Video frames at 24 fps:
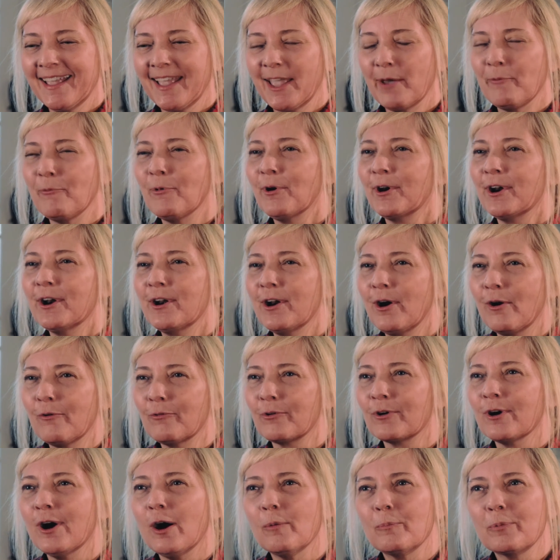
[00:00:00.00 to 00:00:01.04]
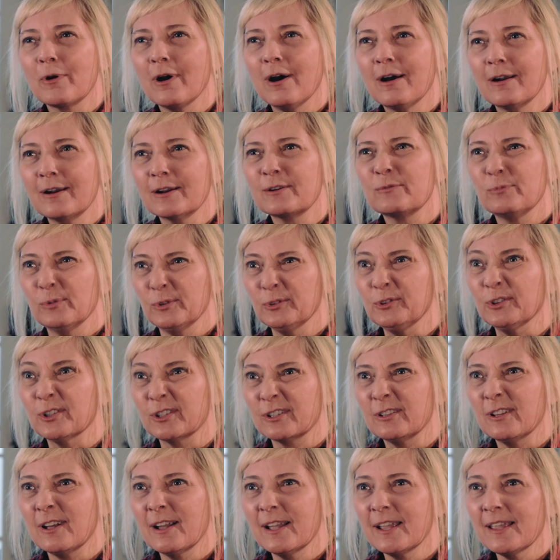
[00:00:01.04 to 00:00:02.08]
and what an overall product will
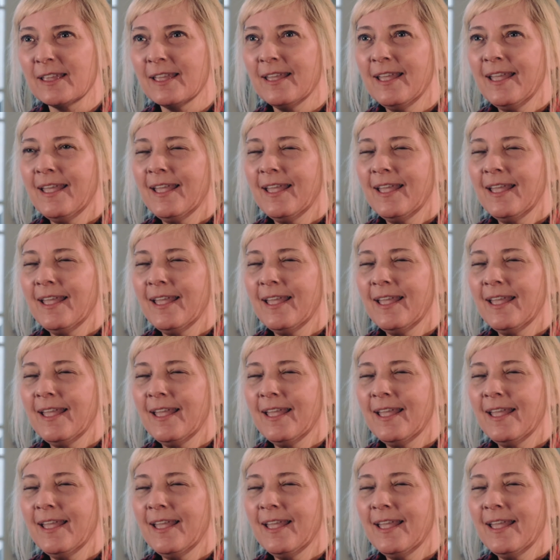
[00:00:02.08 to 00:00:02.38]
look like.